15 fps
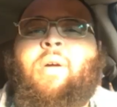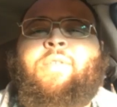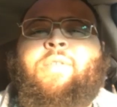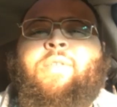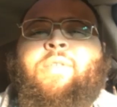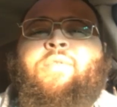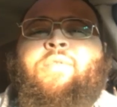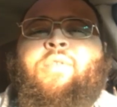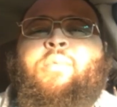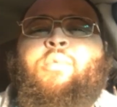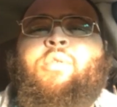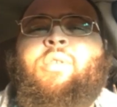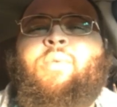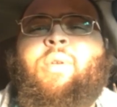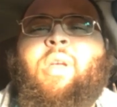First and
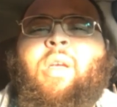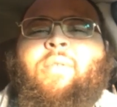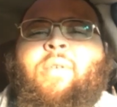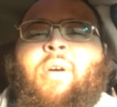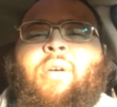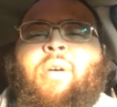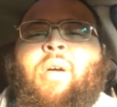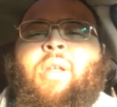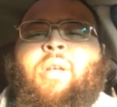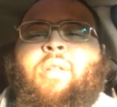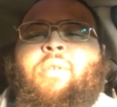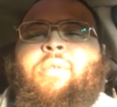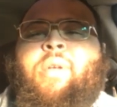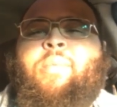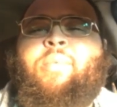foremost, I want to give all honor,
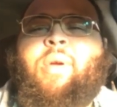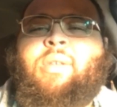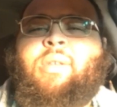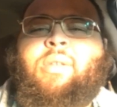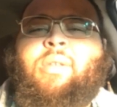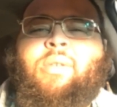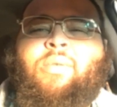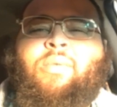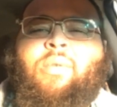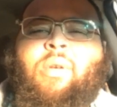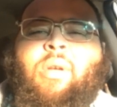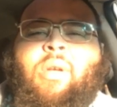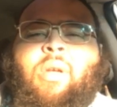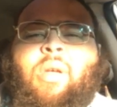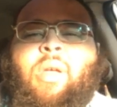glory, and praises to
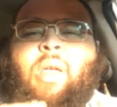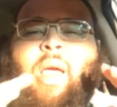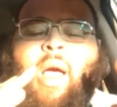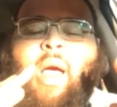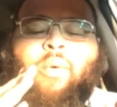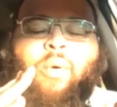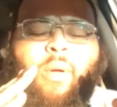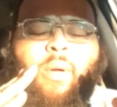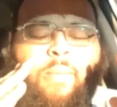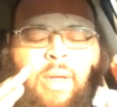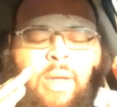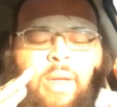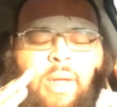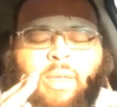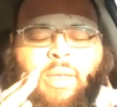Yahweh,
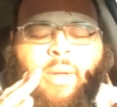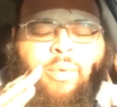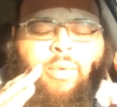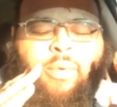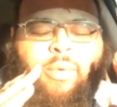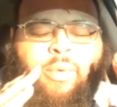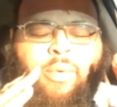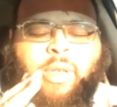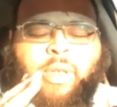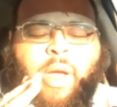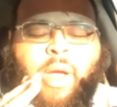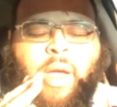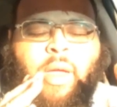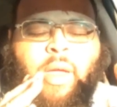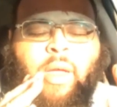Ba'ashem, Yahweh
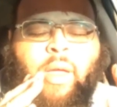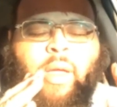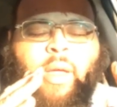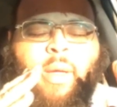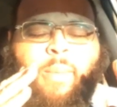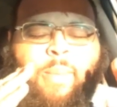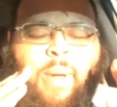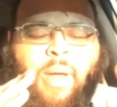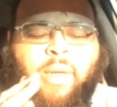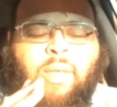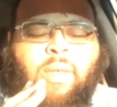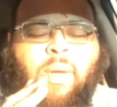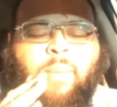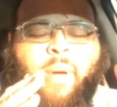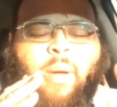Shai,
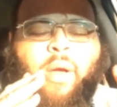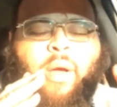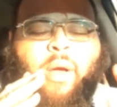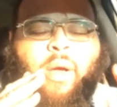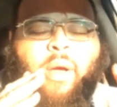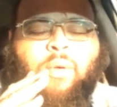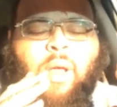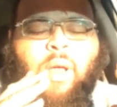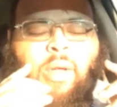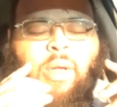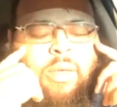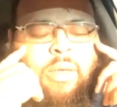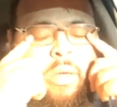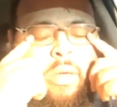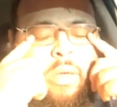Ba'ashem, Harakah
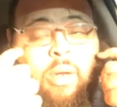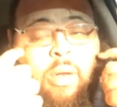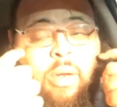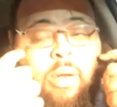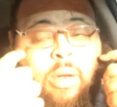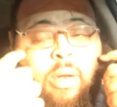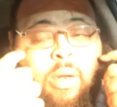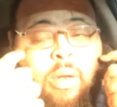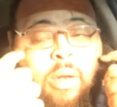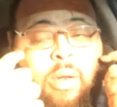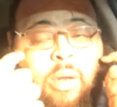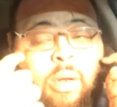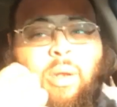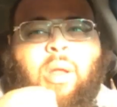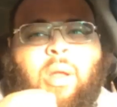Kodash. Okay,
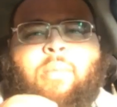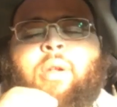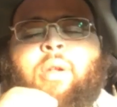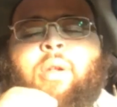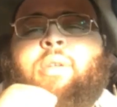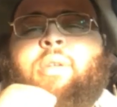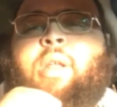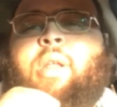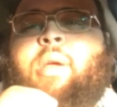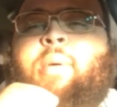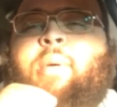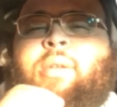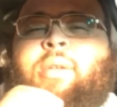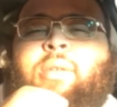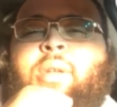double honors to the
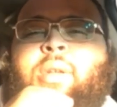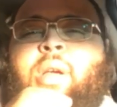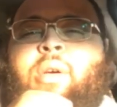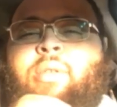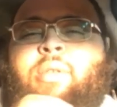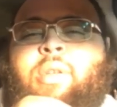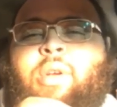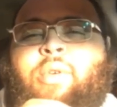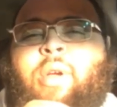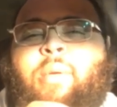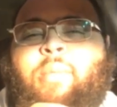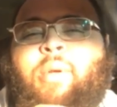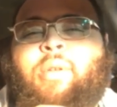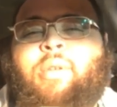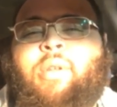apostles and the elders at Great
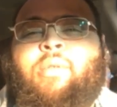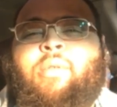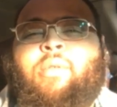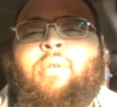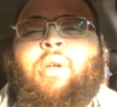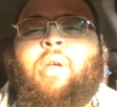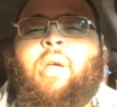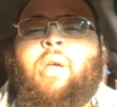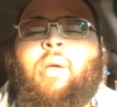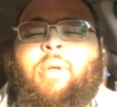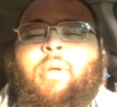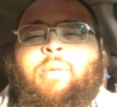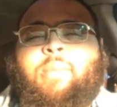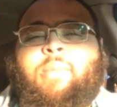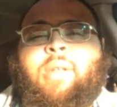Millstone.
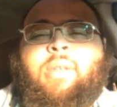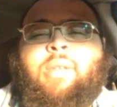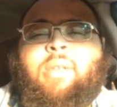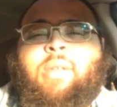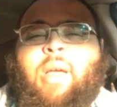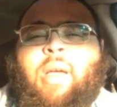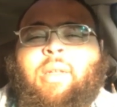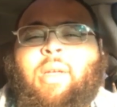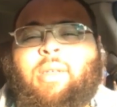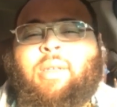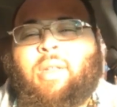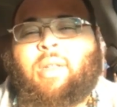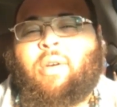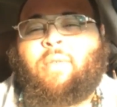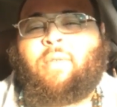Peace, blessings, and
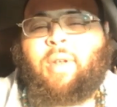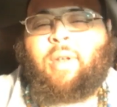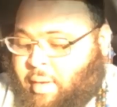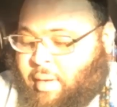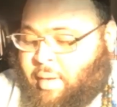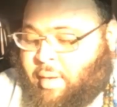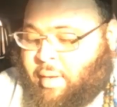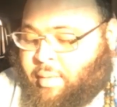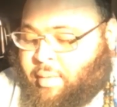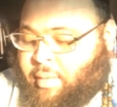salutations to the hopefully elect.